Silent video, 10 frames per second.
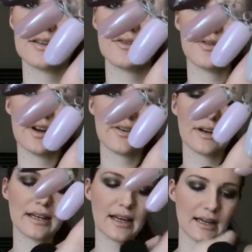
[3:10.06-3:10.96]
It's very,
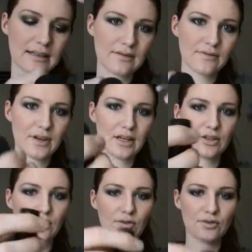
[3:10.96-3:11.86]
very nice, very
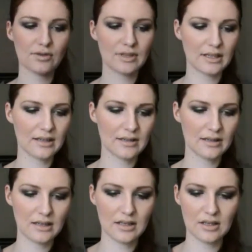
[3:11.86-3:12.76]
neutrally
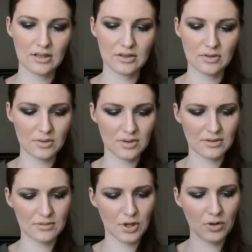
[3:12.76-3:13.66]
sort
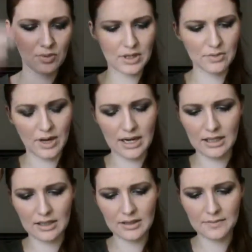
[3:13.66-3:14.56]
of taupey grey
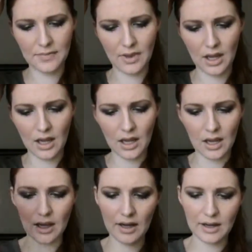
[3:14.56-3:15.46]
colour.
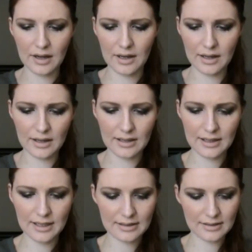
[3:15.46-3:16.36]

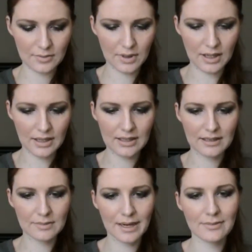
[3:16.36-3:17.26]
Next one
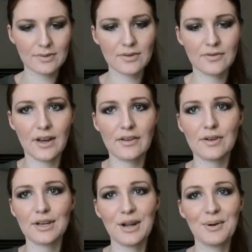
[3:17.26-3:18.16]
is my absolute
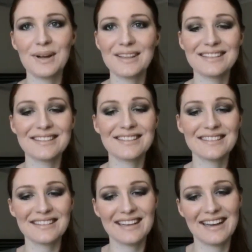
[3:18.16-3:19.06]
favourite, and I wear
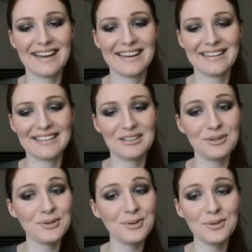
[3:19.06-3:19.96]
this
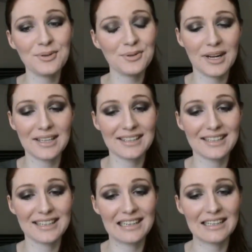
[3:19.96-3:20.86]
all throughout the
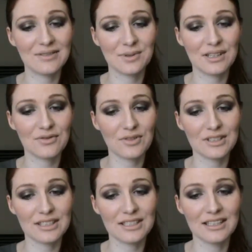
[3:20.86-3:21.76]
year, even when it's
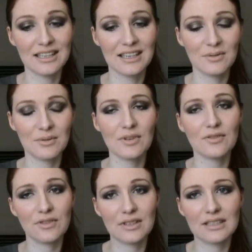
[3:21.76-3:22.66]
freezing. Not
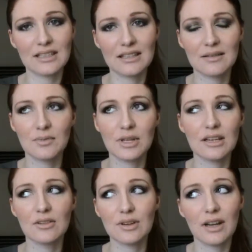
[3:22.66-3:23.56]
freezing, we
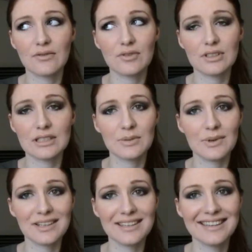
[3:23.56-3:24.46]
don't get freezing
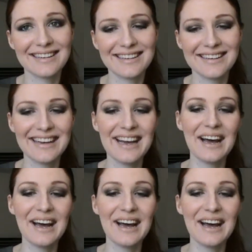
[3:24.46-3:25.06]
weather here.